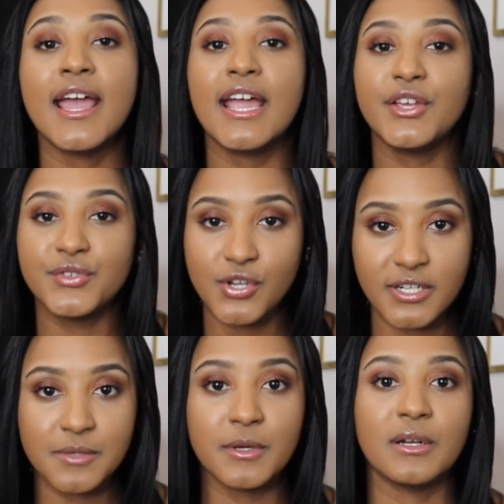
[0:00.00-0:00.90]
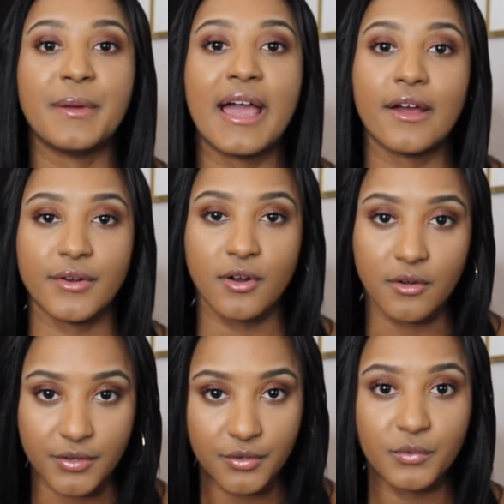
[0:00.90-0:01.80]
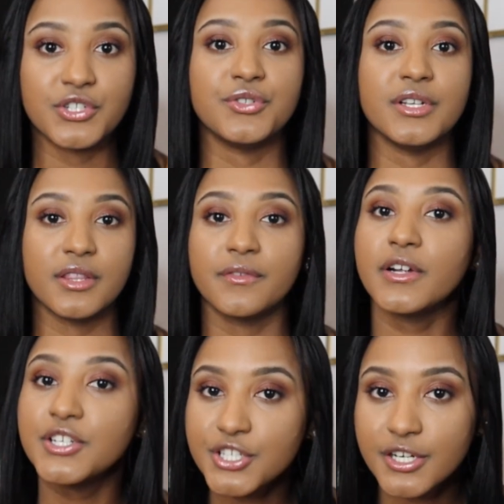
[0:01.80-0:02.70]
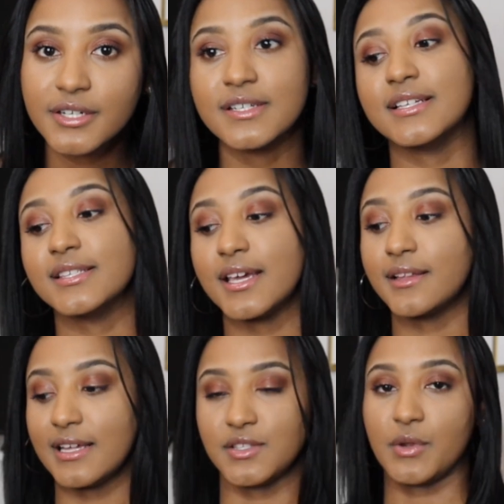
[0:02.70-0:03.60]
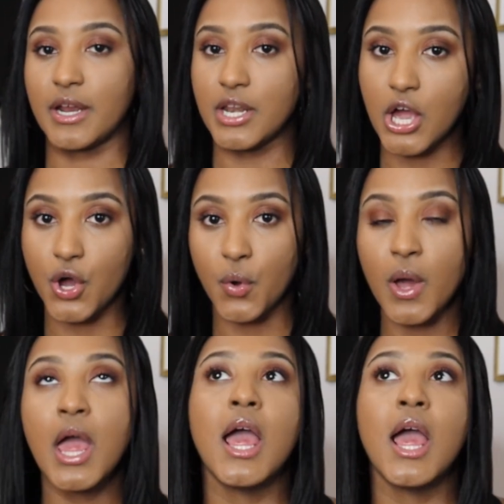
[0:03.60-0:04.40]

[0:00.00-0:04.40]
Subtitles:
and you start to build a pattern off what you did the first year, because that's what I know.